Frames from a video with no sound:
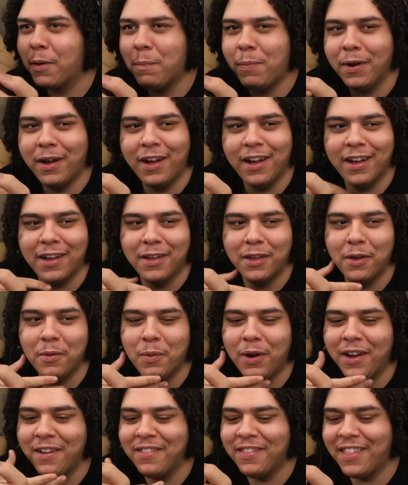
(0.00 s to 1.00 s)
but you
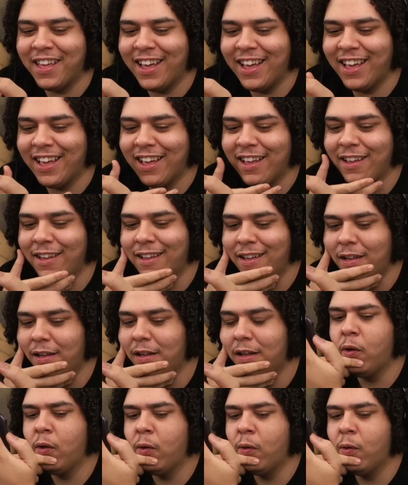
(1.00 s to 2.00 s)
weren't there.
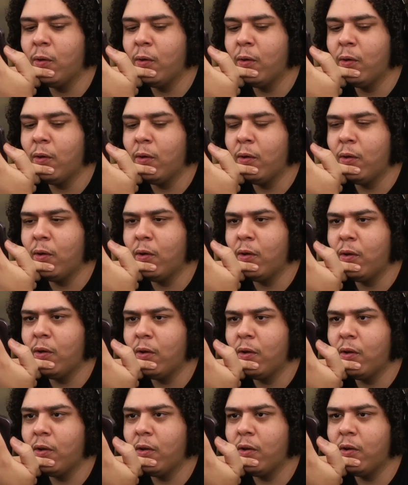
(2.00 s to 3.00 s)
Oh, no. I
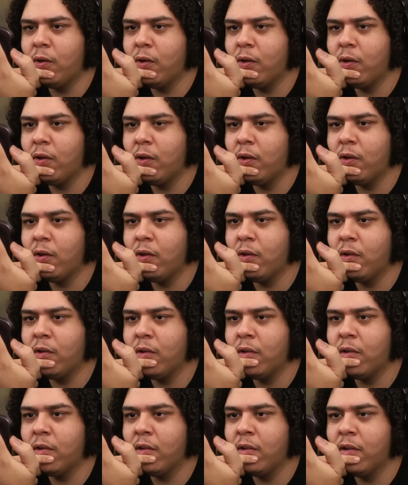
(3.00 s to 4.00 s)
must have zoned out while
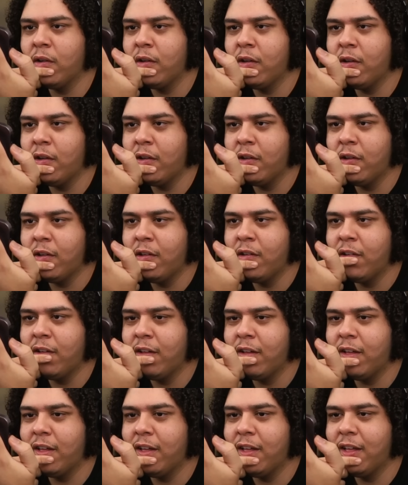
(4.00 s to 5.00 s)
cooking again. Sorry
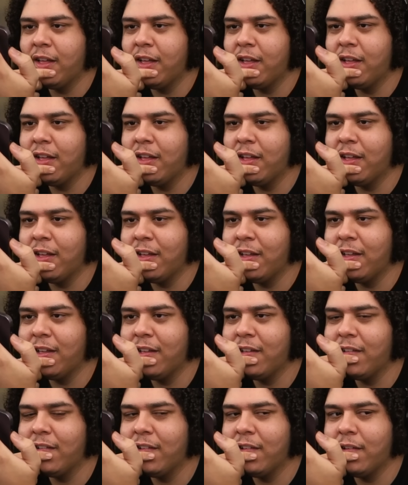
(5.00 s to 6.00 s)
about that. Chef's brain, I
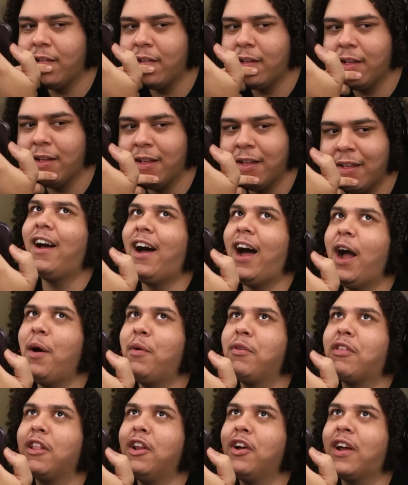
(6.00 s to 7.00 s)
guess. I
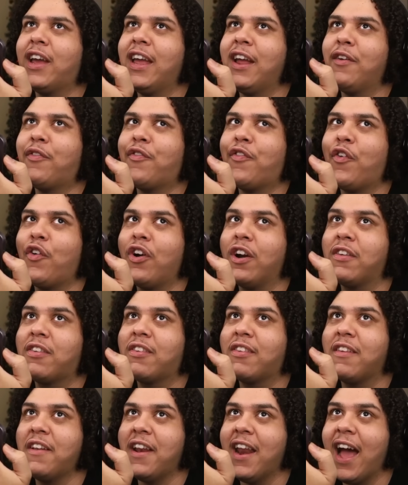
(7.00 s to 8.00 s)
was looking for a
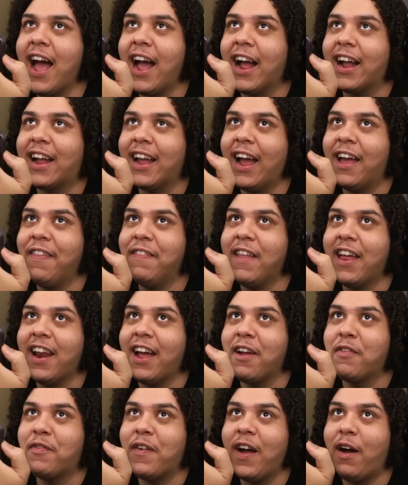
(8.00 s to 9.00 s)
snack, and then
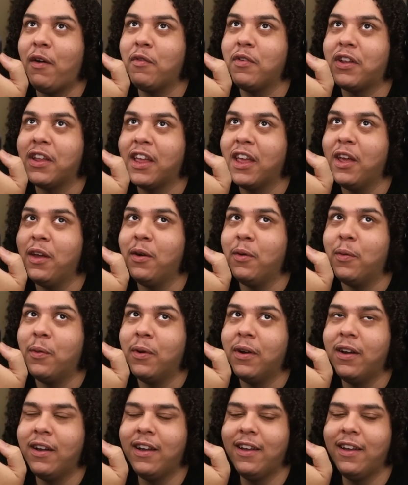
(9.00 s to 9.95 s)
I found you.